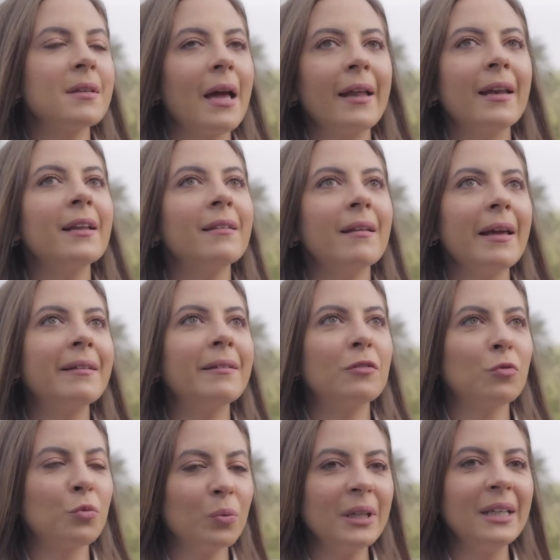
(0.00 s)
and it
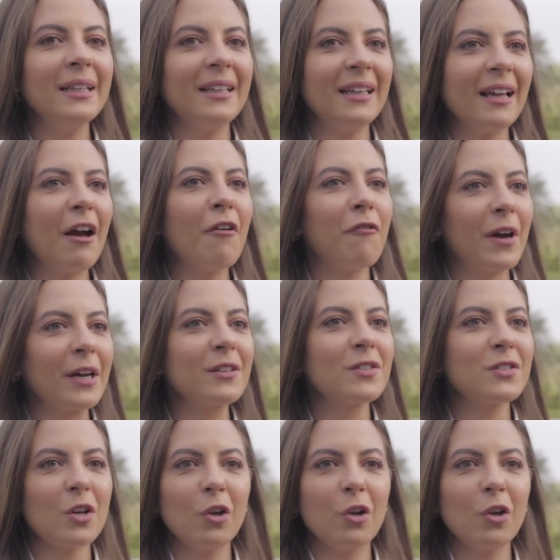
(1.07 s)
really affects